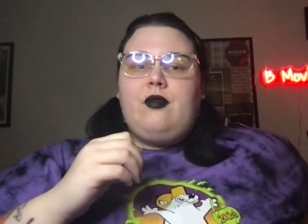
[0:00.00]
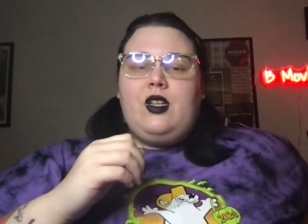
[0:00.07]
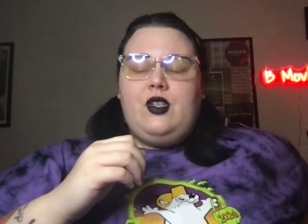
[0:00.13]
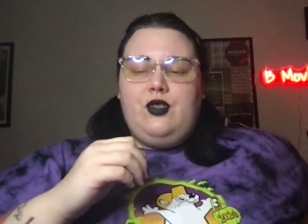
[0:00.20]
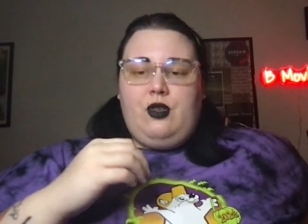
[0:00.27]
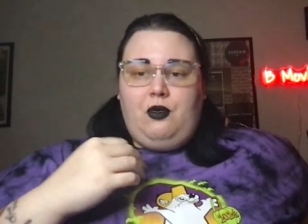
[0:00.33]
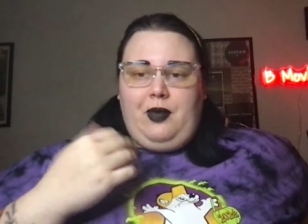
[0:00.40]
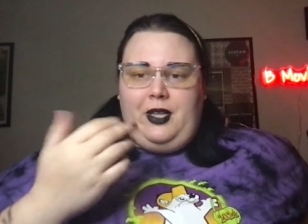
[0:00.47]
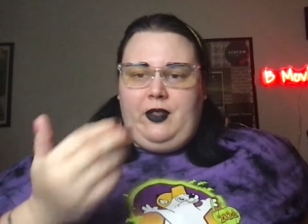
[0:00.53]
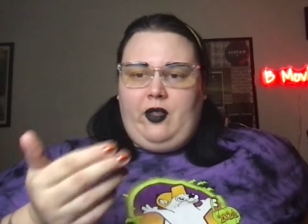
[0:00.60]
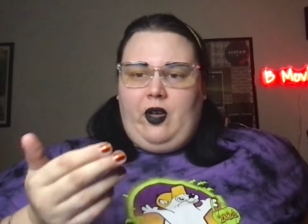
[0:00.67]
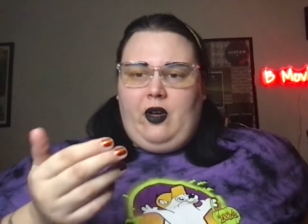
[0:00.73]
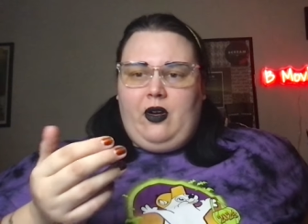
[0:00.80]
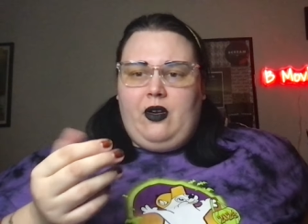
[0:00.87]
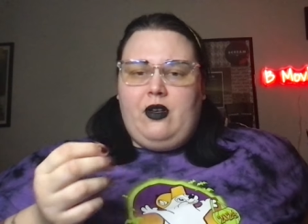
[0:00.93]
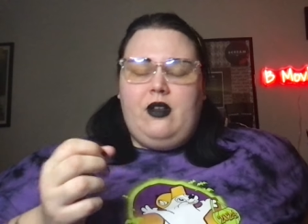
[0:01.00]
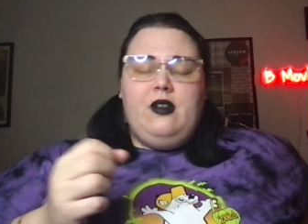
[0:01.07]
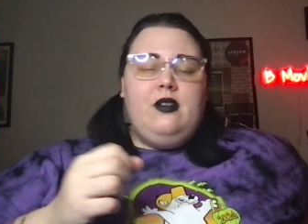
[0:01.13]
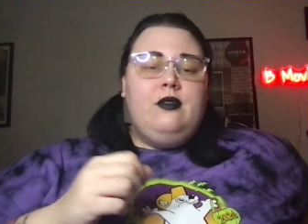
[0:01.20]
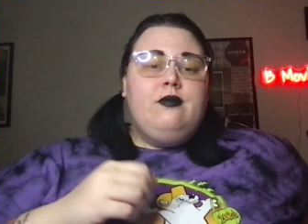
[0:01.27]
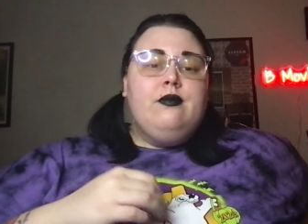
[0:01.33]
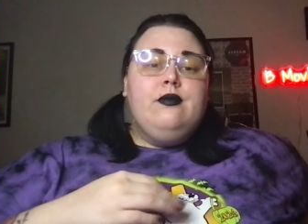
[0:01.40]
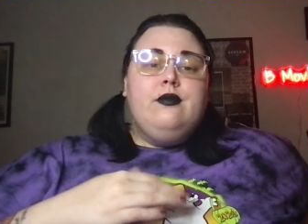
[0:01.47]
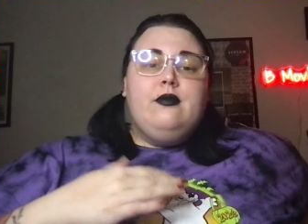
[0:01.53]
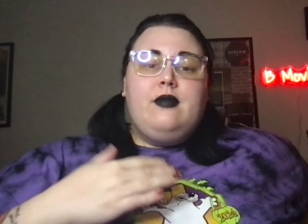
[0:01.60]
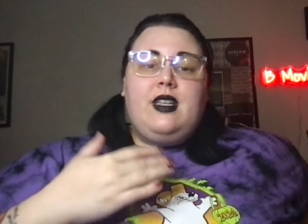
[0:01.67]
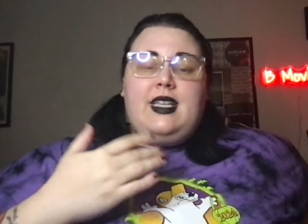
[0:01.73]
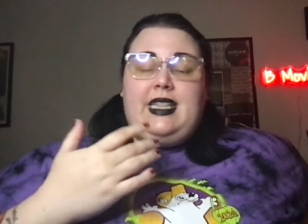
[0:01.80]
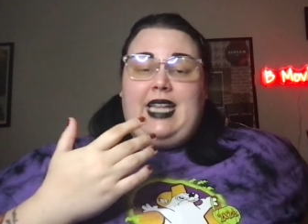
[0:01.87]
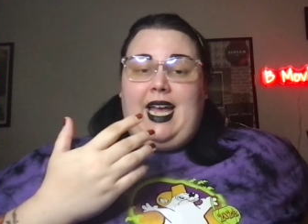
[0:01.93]
So we learn
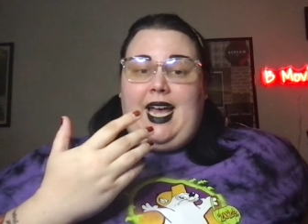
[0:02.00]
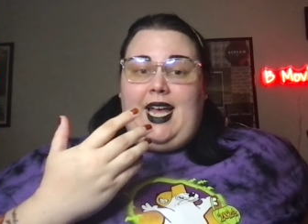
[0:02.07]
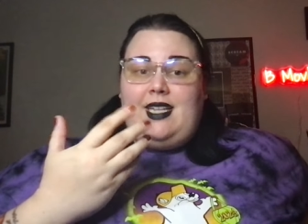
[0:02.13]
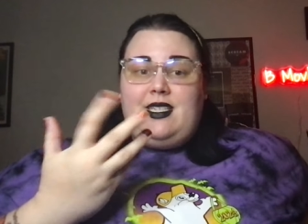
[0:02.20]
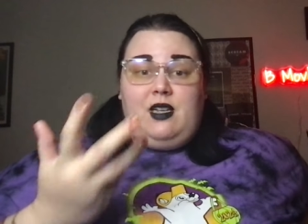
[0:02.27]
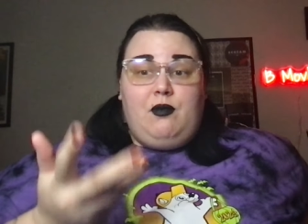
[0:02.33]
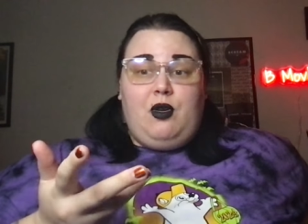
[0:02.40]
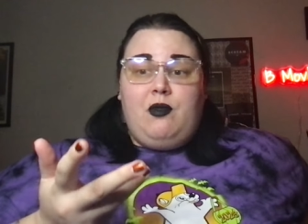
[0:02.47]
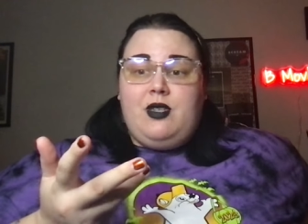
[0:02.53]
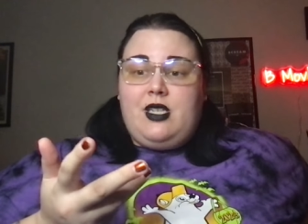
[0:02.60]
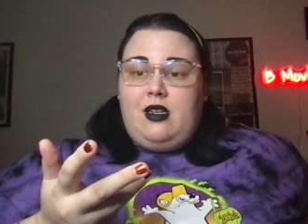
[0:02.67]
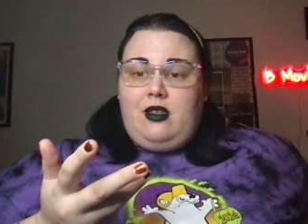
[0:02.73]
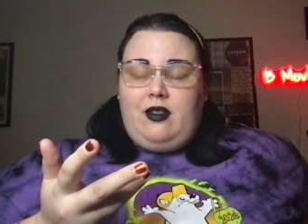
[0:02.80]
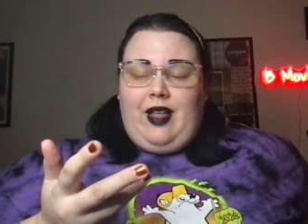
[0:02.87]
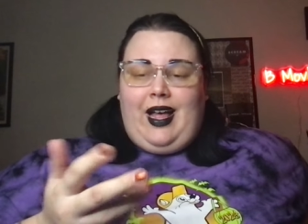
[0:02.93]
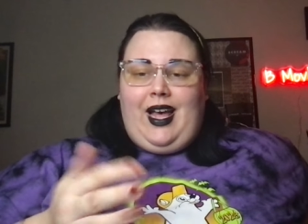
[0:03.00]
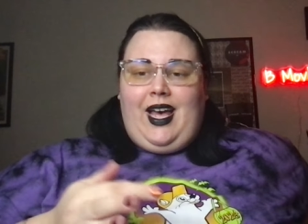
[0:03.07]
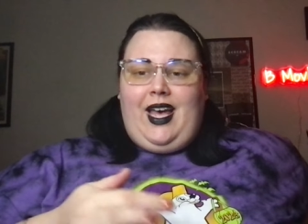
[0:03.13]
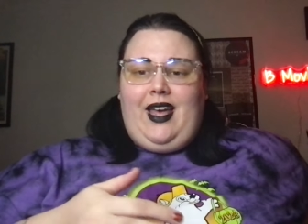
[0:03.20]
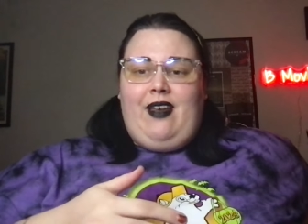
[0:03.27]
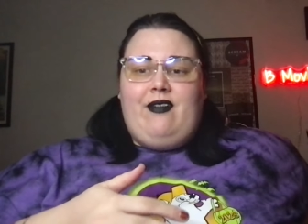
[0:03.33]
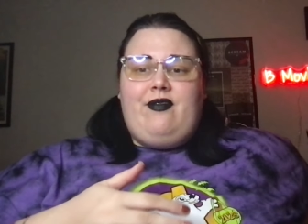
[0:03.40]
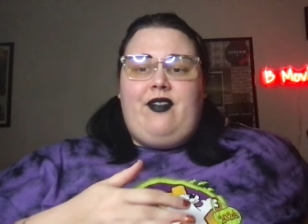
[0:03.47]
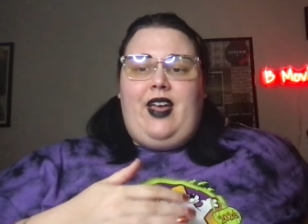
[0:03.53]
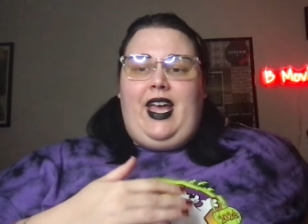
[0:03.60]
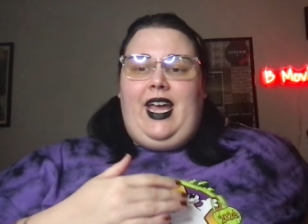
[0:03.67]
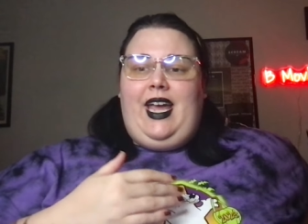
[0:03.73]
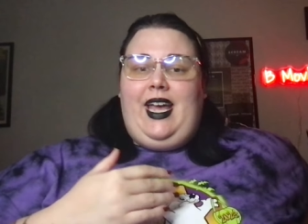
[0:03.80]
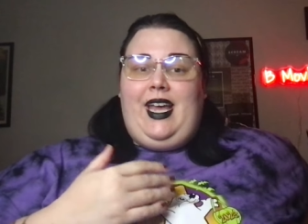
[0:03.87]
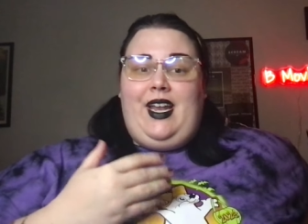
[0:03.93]
that someone was unalive,
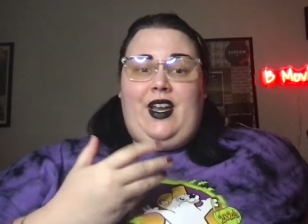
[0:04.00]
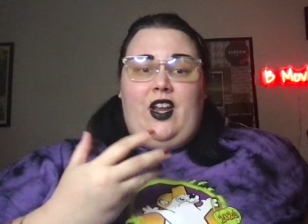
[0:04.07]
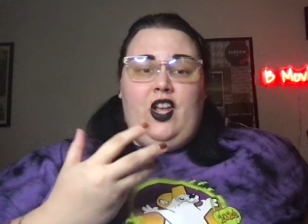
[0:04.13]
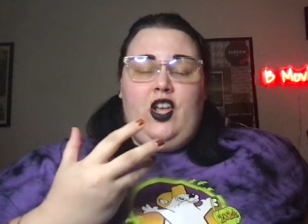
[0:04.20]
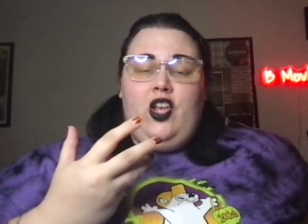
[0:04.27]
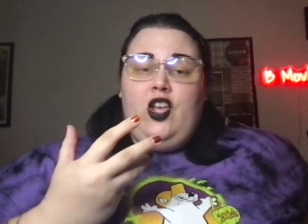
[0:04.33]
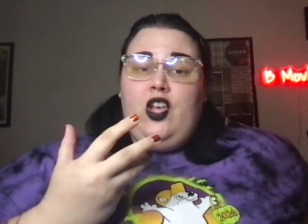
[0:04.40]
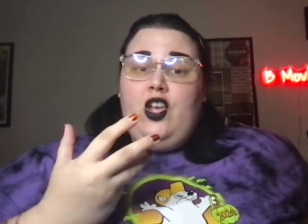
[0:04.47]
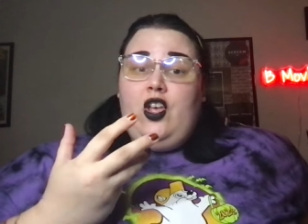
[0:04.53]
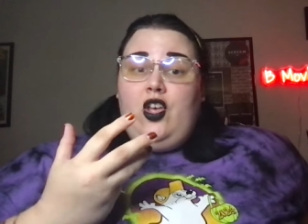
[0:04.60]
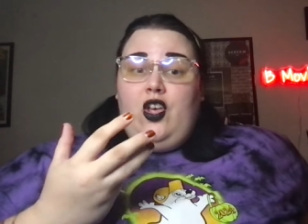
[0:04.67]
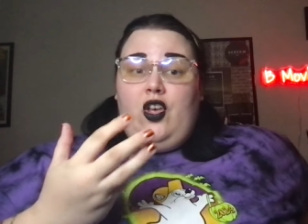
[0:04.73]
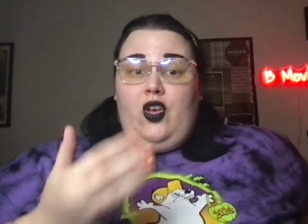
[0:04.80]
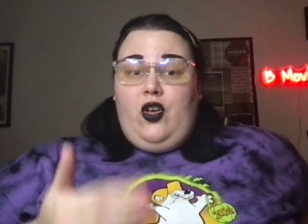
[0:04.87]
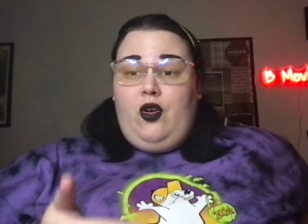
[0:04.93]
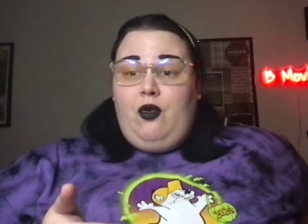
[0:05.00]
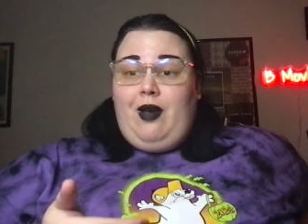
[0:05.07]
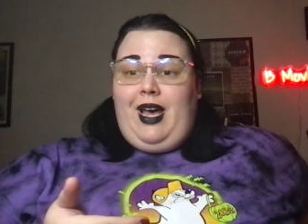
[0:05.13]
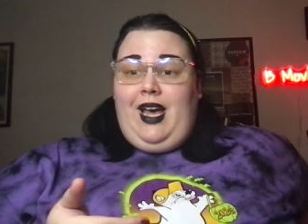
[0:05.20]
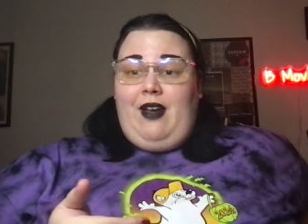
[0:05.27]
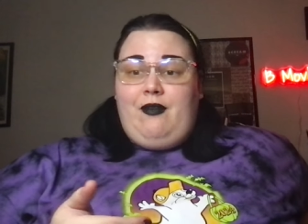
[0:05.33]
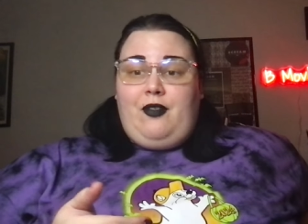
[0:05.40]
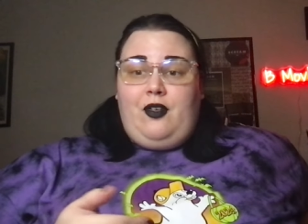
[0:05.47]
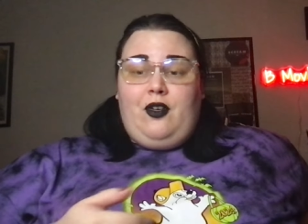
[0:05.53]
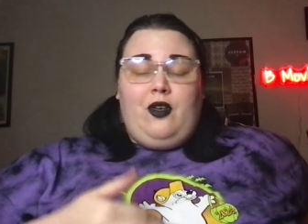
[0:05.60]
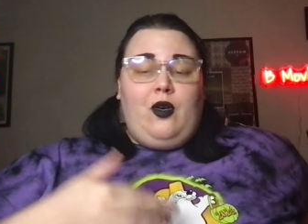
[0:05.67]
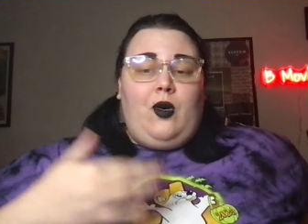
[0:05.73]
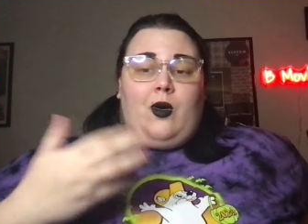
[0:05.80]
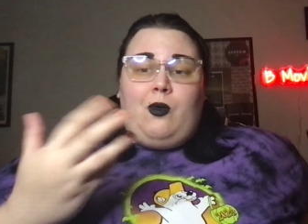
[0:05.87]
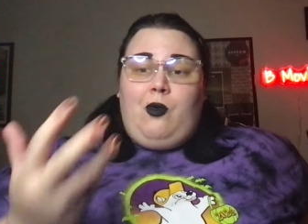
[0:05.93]
and whoever
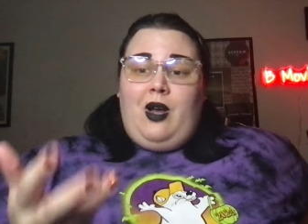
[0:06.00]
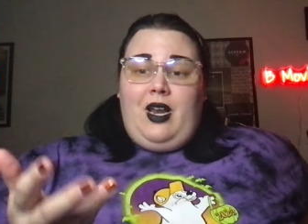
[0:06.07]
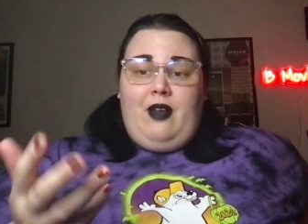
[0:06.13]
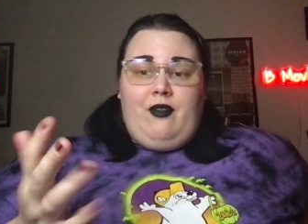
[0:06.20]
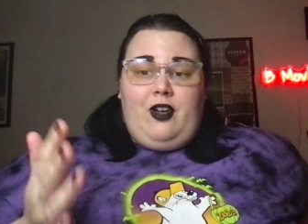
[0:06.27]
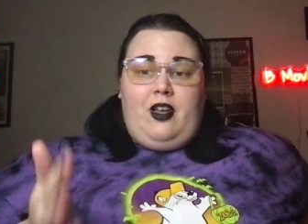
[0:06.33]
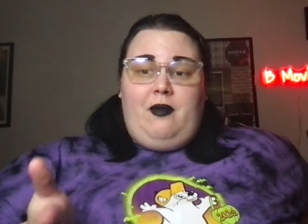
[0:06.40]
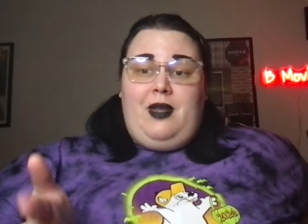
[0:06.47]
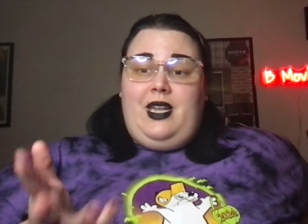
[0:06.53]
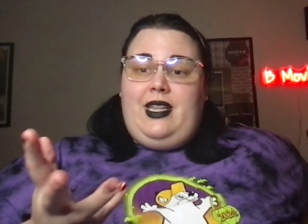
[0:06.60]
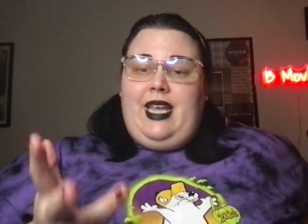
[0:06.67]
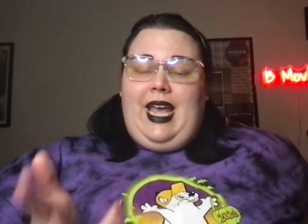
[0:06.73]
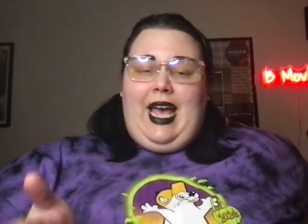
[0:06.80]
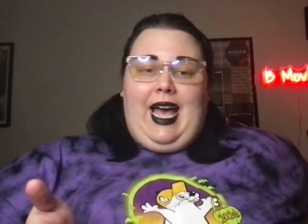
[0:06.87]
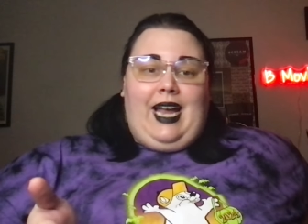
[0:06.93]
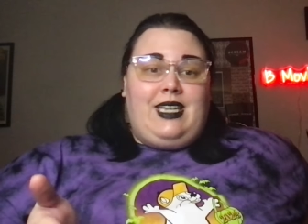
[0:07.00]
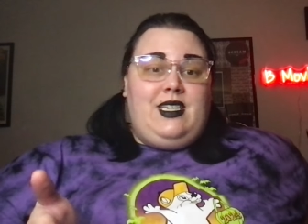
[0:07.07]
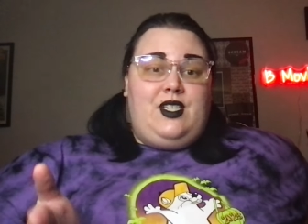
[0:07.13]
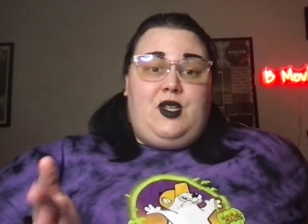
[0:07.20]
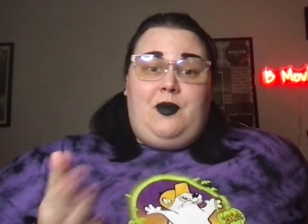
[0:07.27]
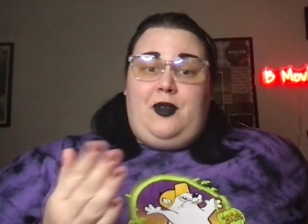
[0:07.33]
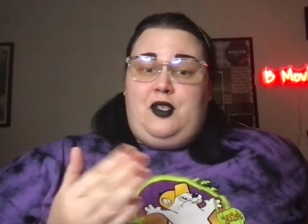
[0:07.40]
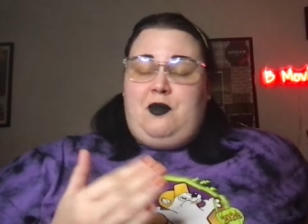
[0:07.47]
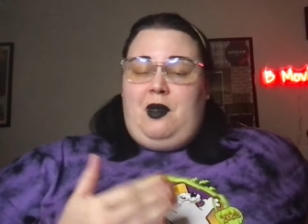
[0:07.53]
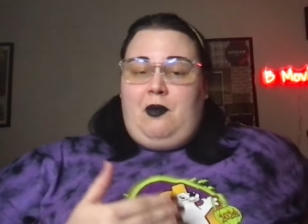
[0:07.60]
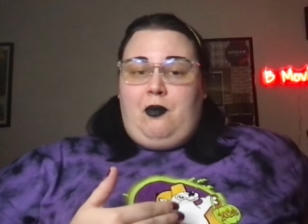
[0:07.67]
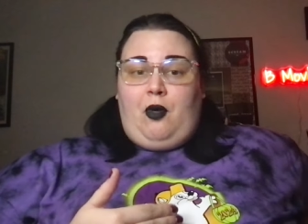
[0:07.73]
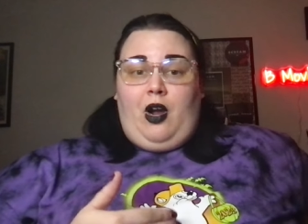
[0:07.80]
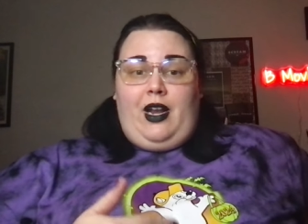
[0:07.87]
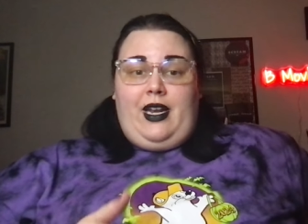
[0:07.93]
or whatever committed the act is supposed to be
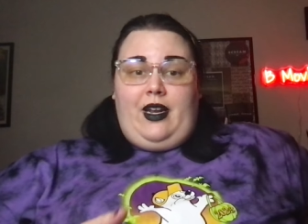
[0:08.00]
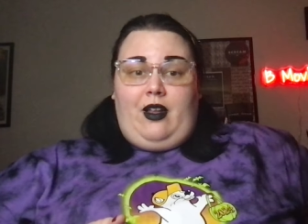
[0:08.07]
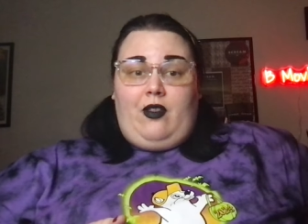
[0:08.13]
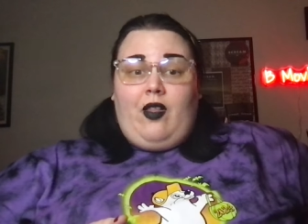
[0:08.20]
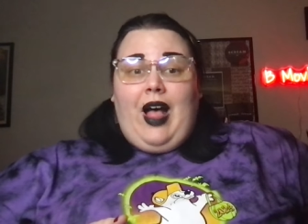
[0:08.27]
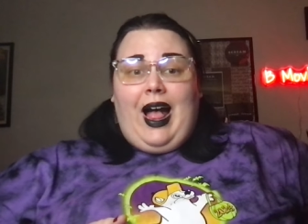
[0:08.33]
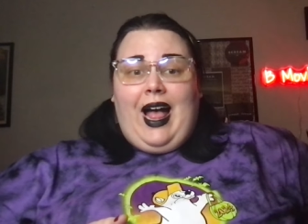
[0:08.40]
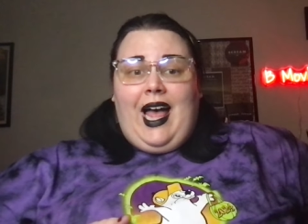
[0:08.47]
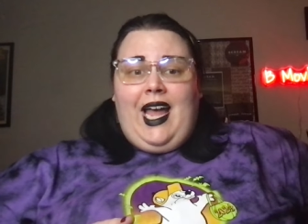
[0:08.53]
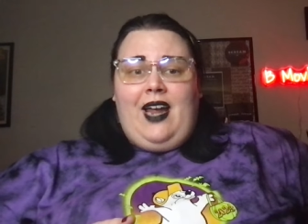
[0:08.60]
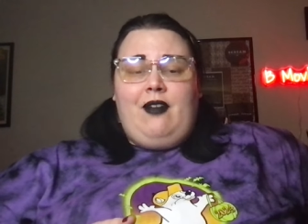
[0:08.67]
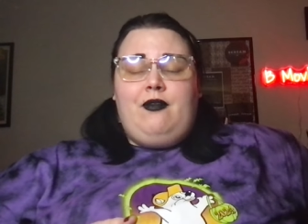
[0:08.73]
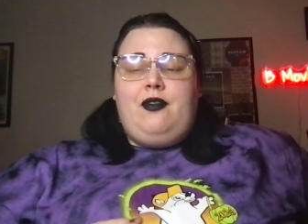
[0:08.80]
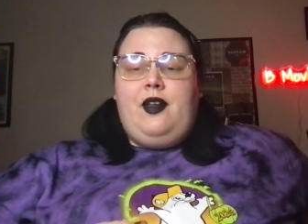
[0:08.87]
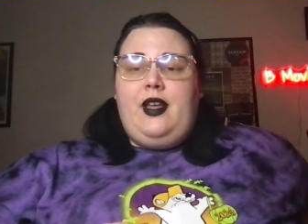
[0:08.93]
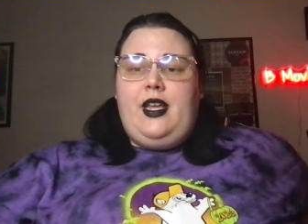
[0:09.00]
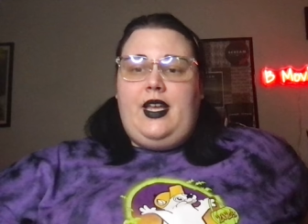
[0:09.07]
brought in alive.